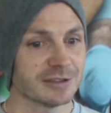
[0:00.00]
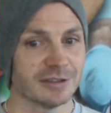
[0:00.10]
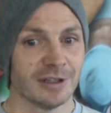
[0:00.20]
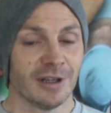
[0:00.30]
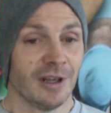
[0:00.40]

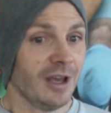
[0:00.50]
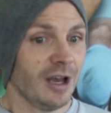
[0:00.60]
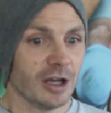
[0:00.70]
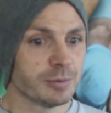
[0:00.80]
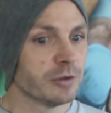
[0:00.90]
And
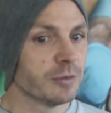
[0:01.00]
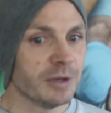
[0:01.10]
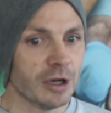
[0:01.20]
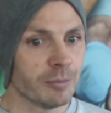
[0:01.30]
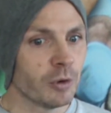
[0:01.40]
I suppose for
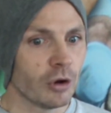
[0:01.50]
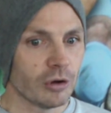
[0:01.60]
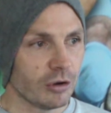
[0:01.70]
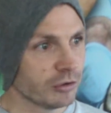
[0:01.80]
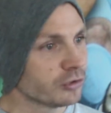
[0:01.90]
me, I'm not
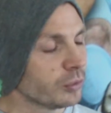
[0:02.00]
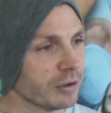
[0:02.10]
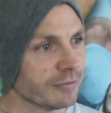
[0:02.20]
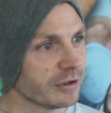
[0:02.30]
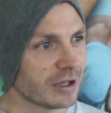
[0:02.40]
on Twitter
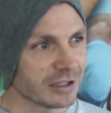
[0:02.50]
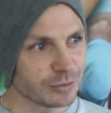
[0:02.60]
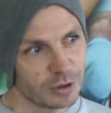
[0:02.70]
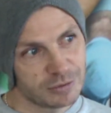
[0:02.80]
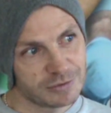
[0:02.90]
and things like that,
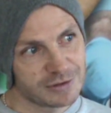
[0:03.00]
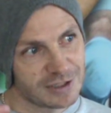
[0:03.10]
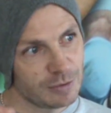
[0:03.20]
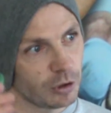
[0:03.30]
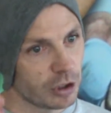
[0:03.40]
so I don't
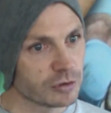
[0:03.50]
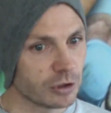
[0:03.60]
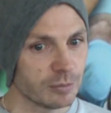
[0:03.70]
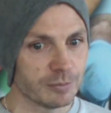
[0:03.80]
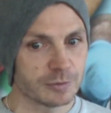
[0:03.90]
see what goes
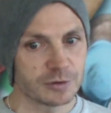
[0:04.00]
on.